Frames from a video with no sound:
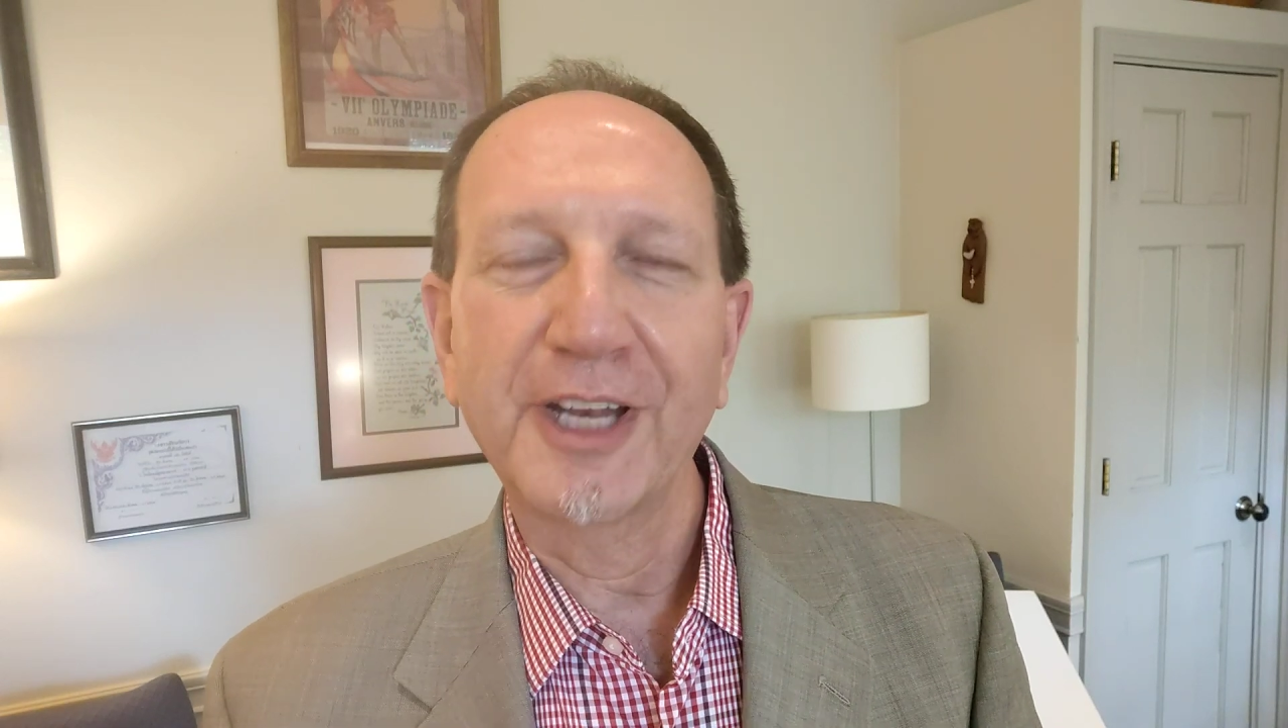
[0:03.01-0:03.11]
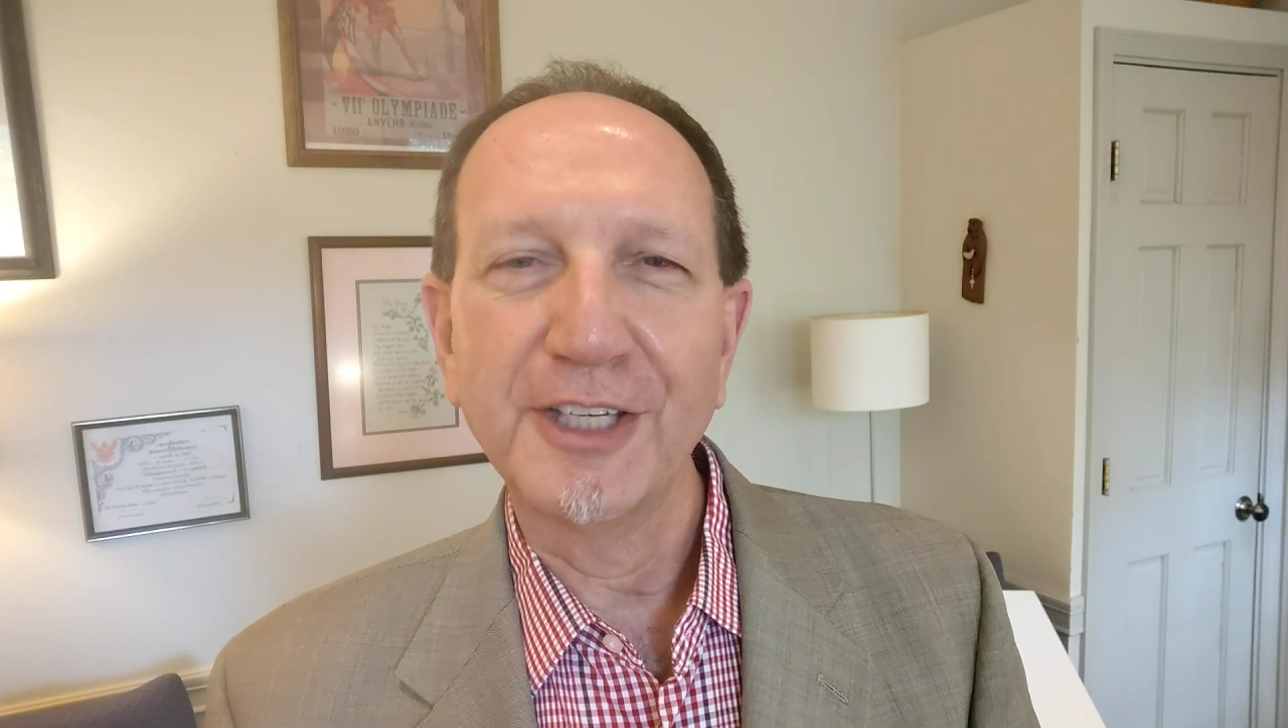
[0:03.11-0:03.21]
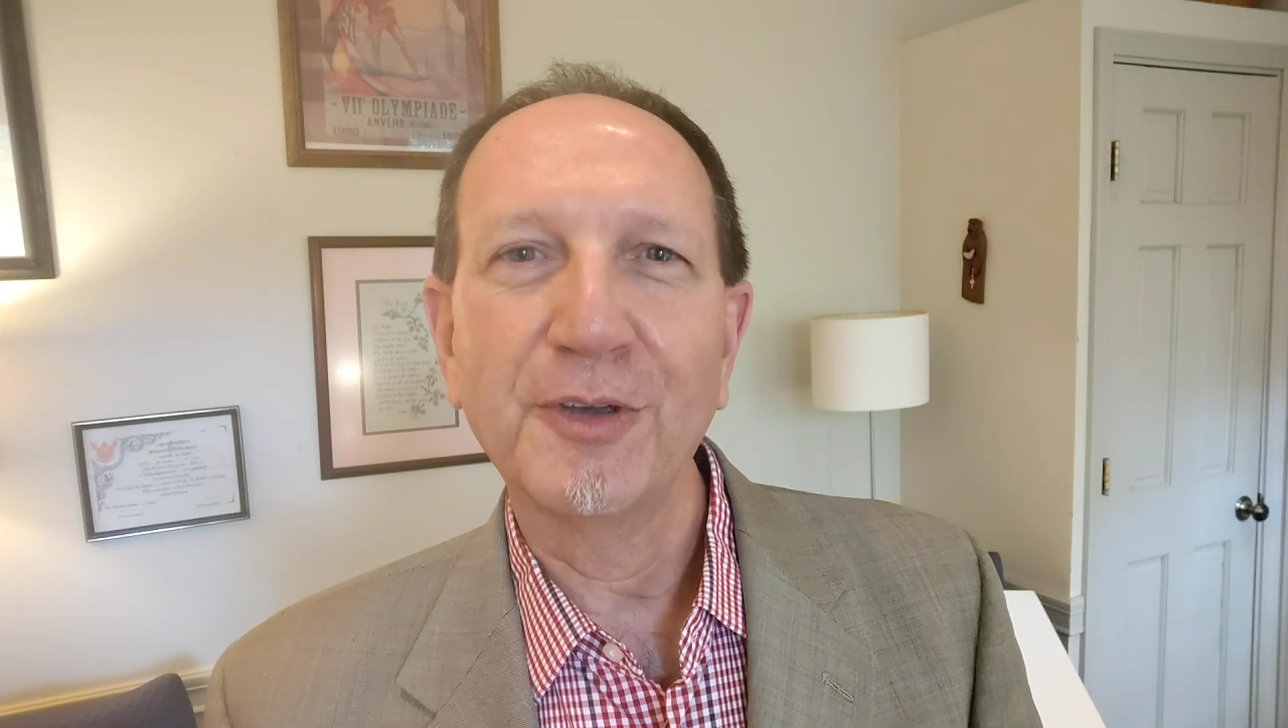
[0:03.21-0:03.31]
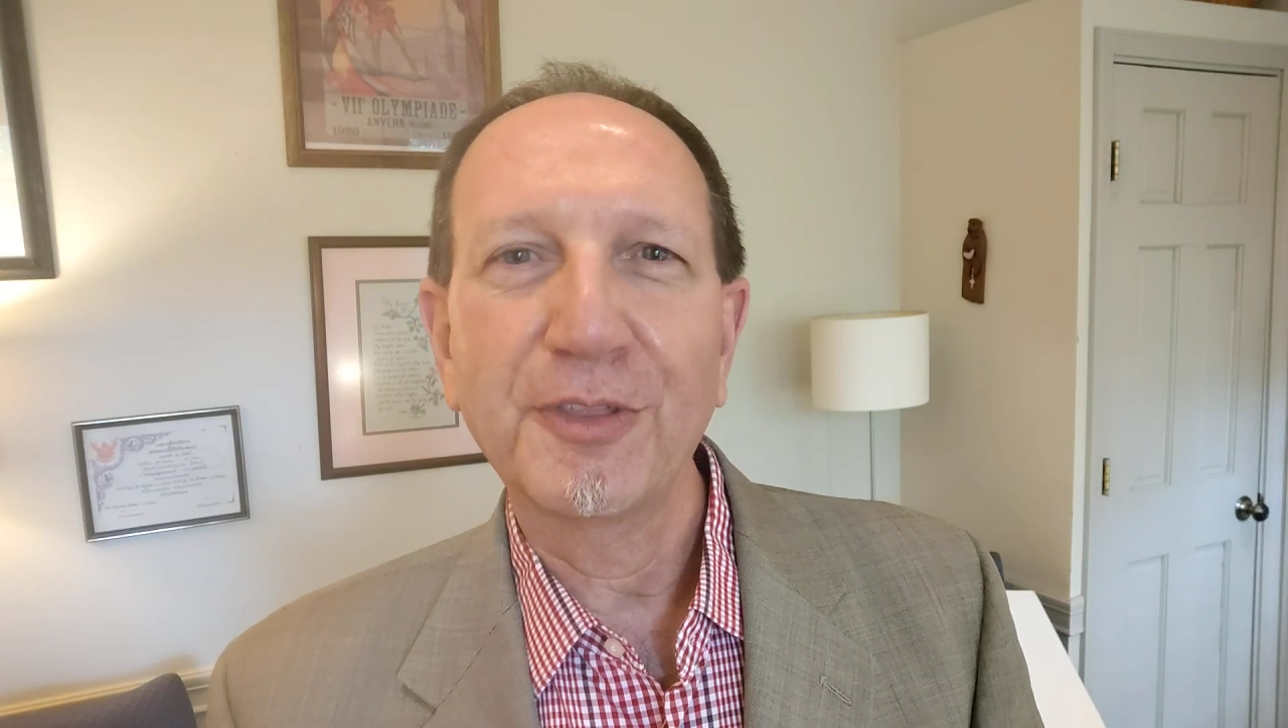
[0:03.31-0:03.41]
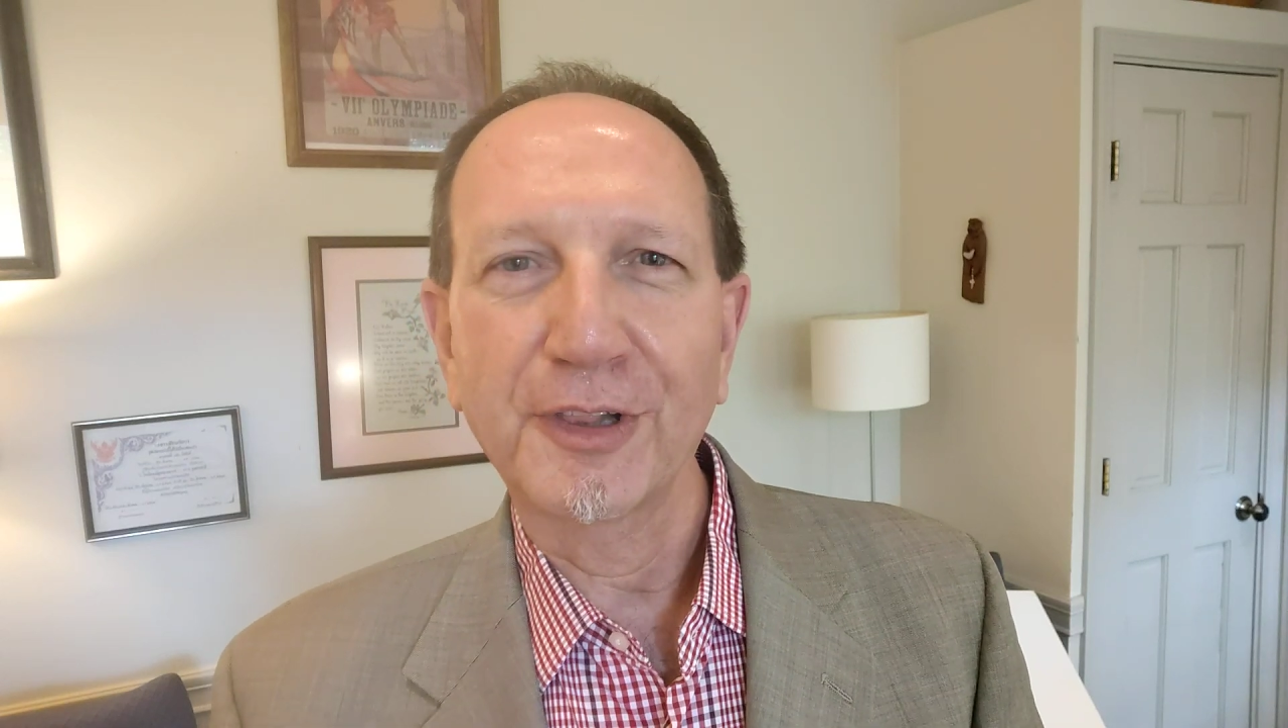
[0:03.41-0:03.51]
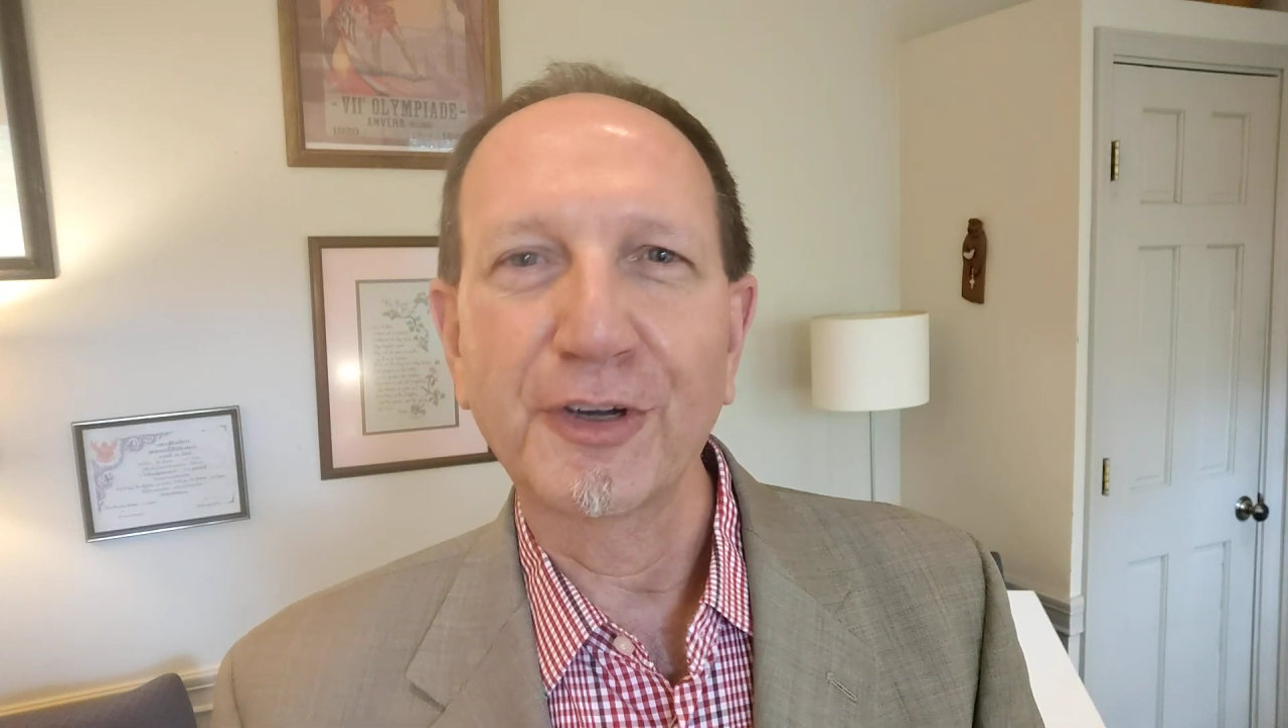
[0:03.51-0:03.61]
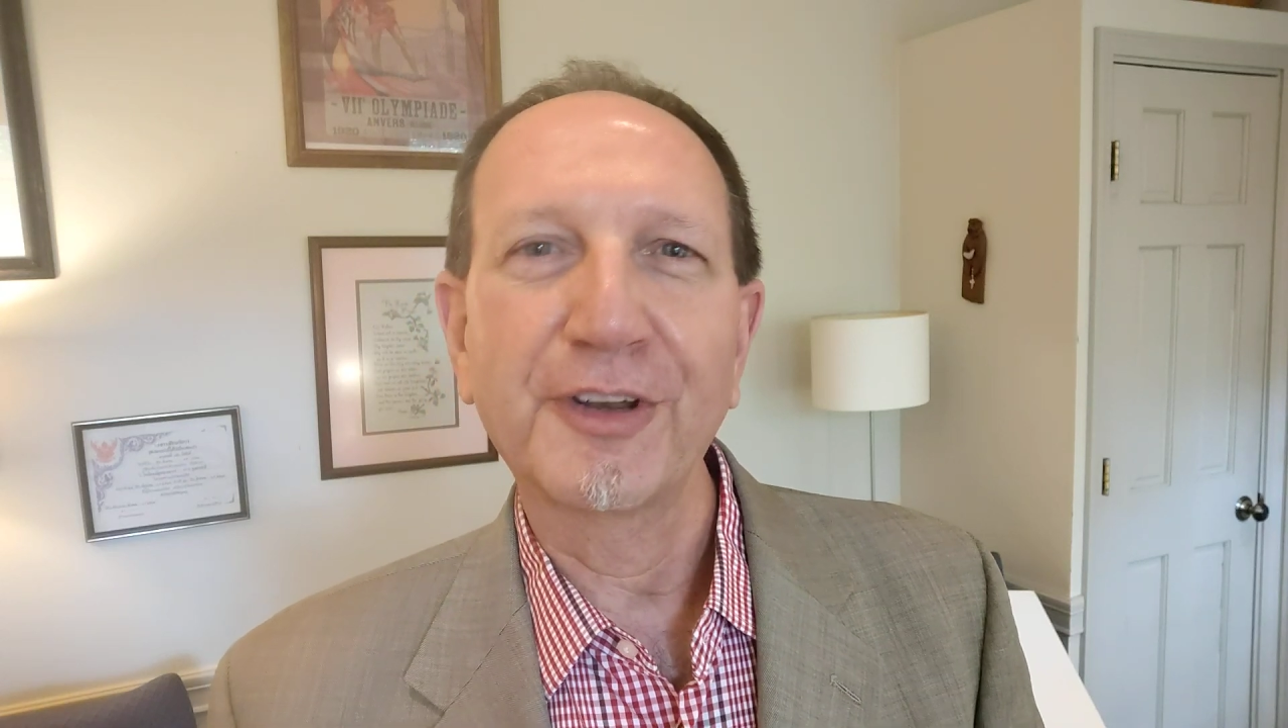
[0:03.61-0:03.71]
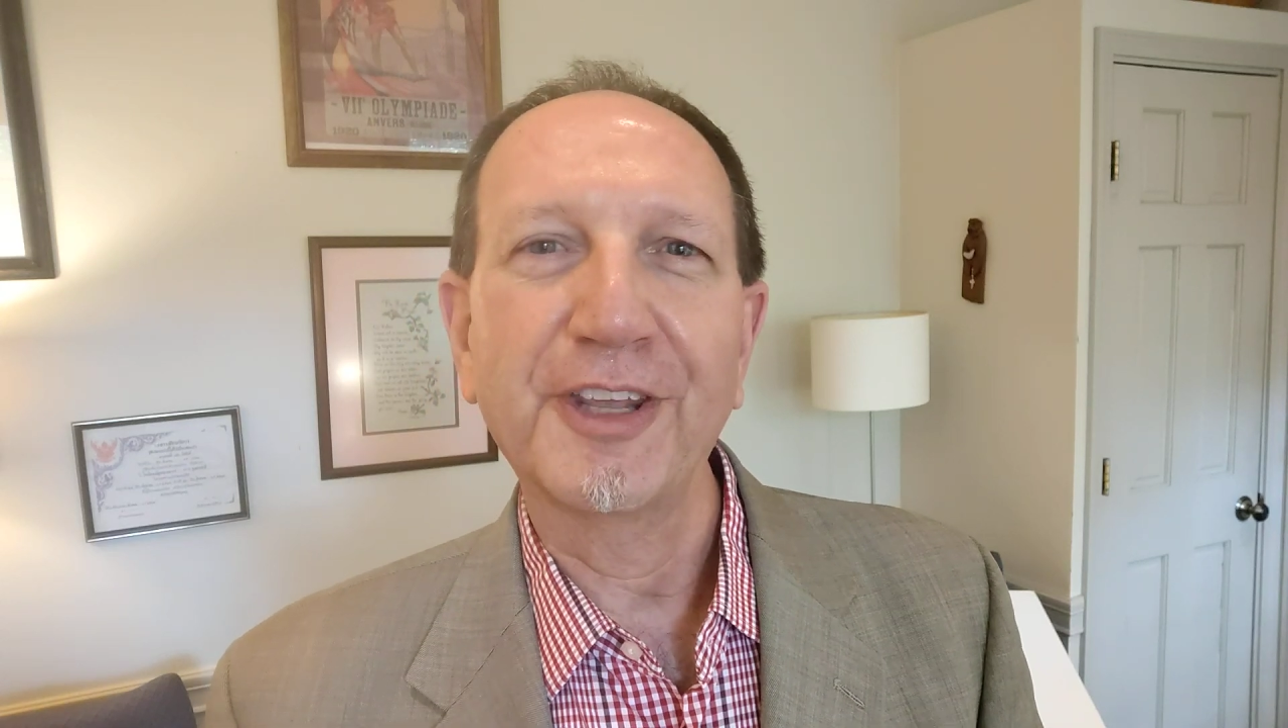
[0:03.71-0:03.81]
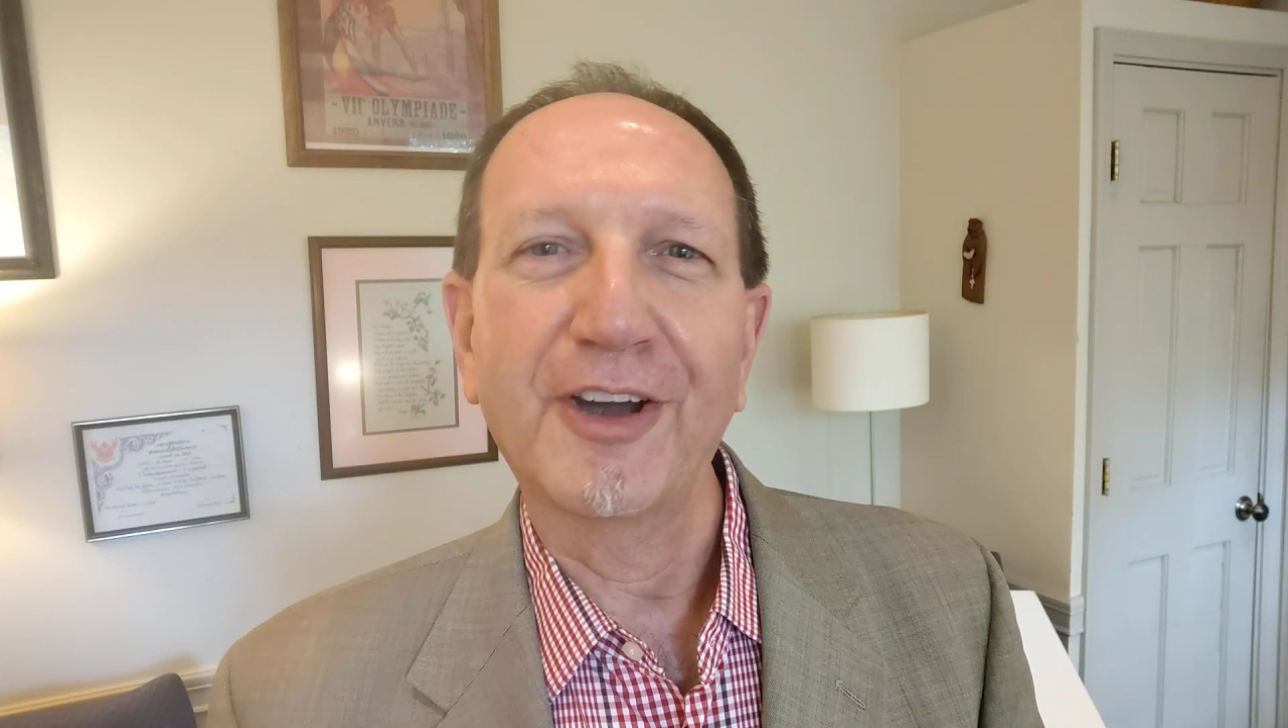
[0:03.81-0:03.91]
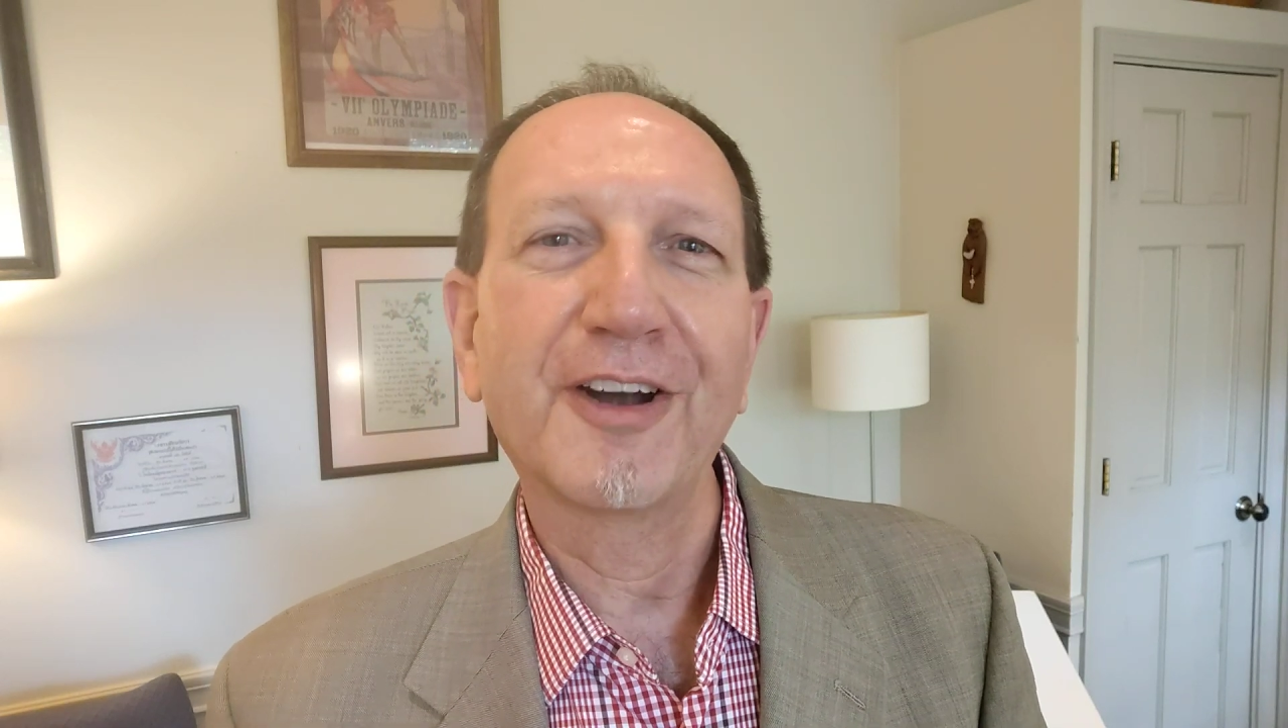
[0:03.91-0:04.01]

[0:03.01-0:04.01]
and youth learn the